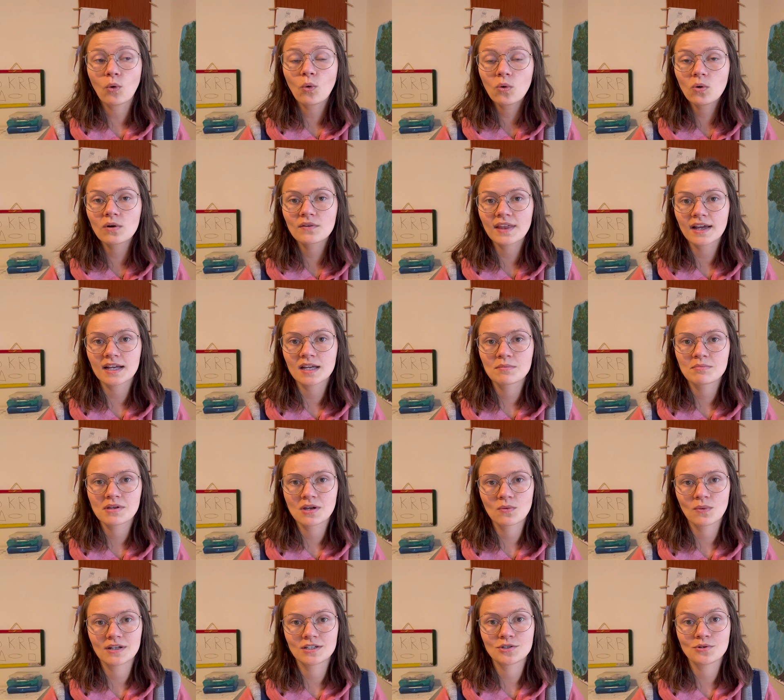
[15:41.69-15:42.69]
Or that can be a
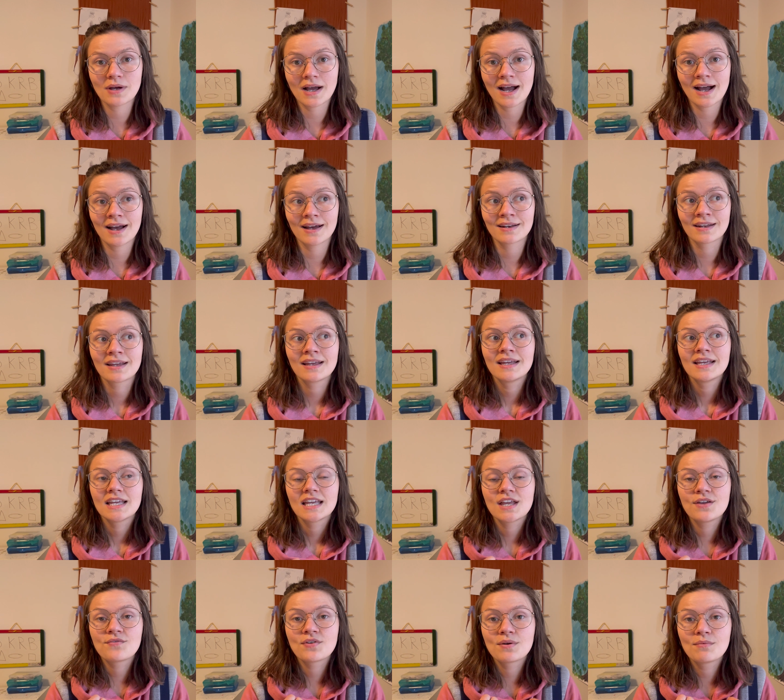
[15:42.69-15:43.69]
way to add
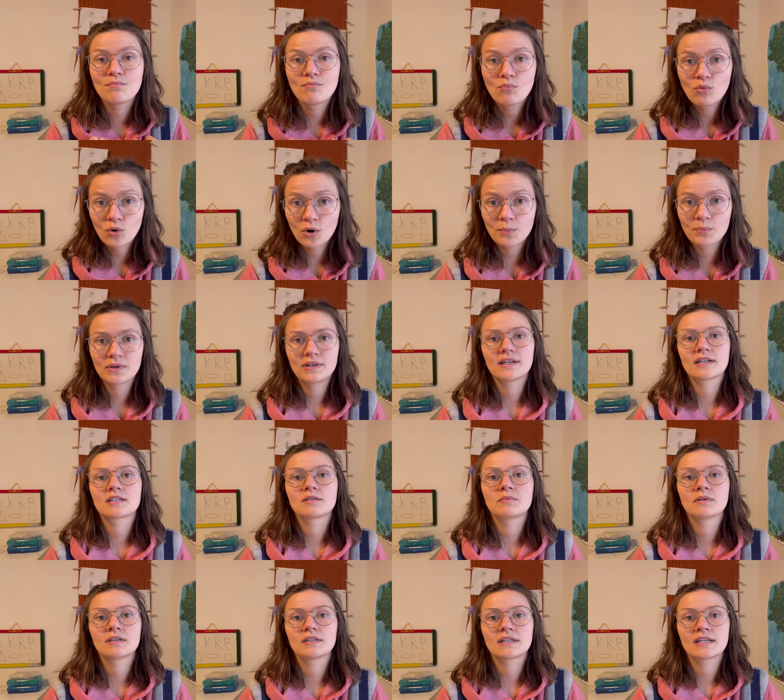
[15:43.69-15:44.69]
even more
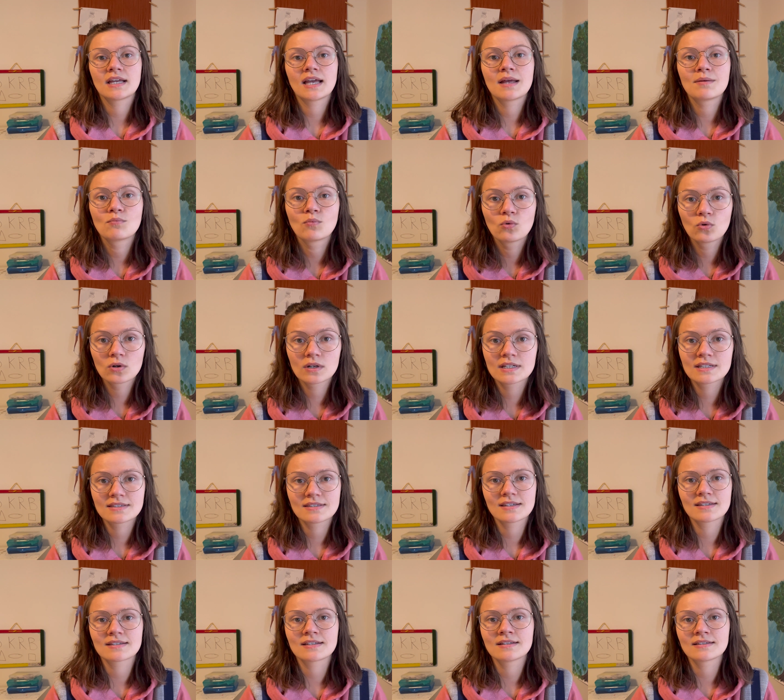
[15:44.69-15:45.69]
predictability and more
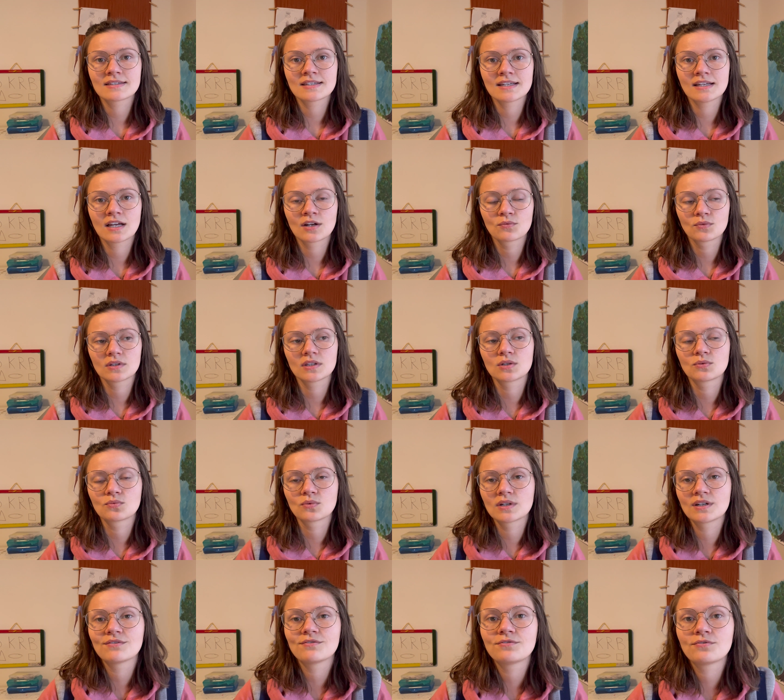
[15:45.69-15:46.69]
consistency and really
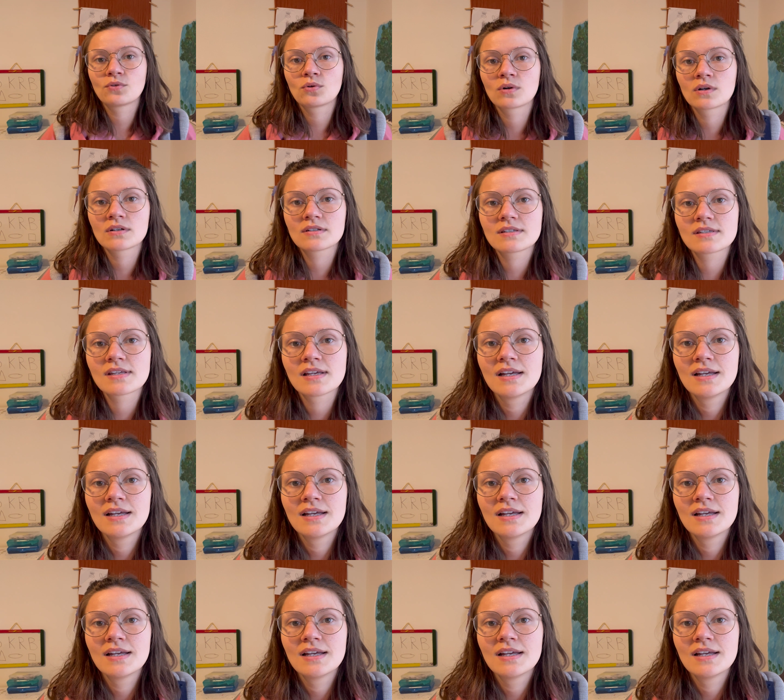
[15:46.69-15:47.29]
reinforce